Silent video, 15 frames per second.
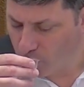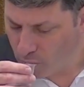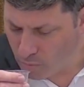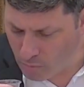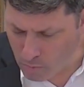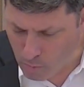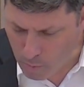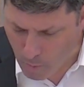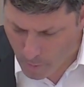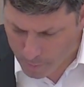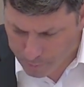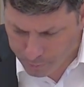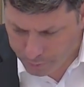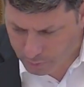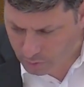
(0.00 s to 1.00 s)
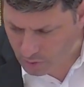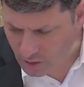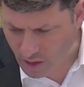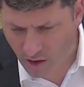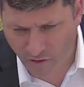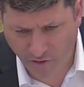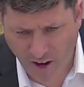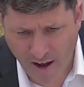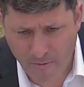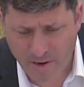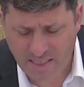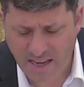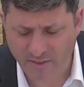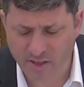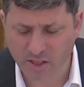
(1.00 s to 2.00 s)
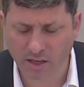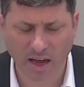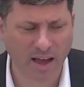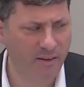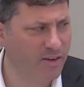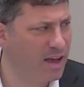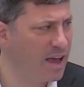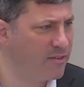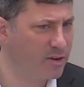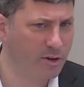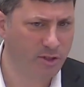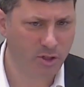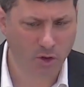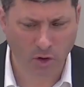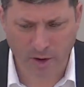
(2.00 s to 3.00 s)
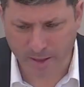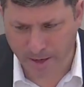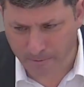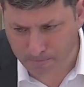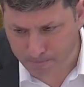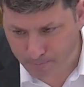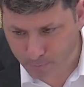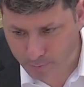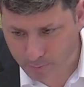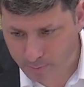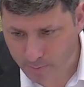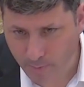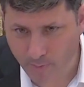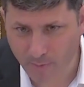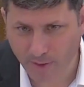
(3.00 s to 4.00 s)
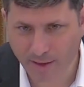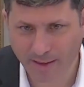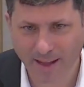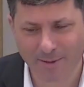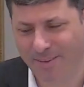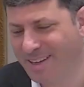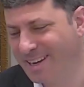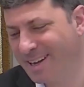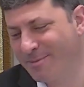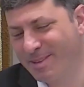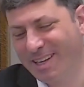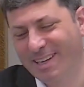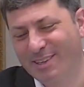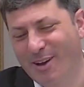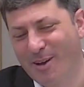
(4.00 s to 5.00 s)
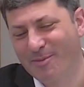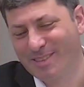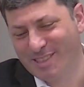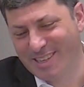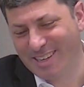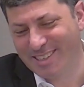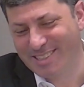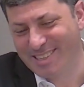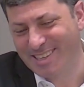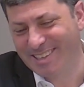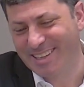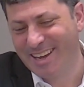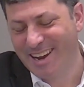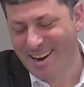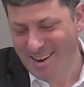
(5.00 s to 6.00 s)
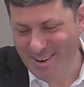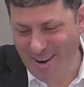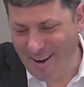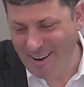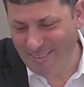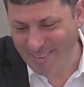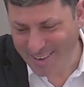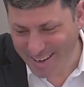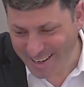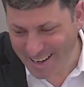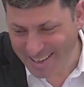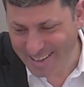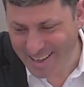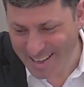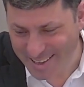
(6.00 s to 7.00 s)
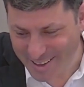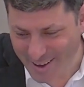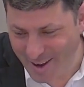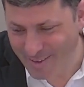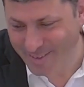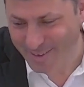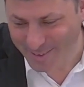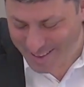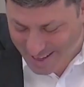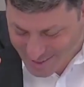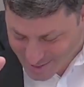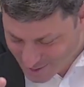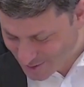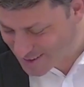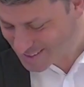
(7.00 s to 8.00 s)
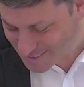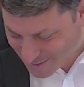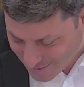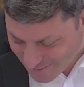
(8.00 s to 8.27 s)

Mm. Five minutes, I have, a, I, have a, I have a good story then. I'm kidding, I'm kidding, Noam. Chill, chill. Noam, we're going to get to the end of the Amud without stories.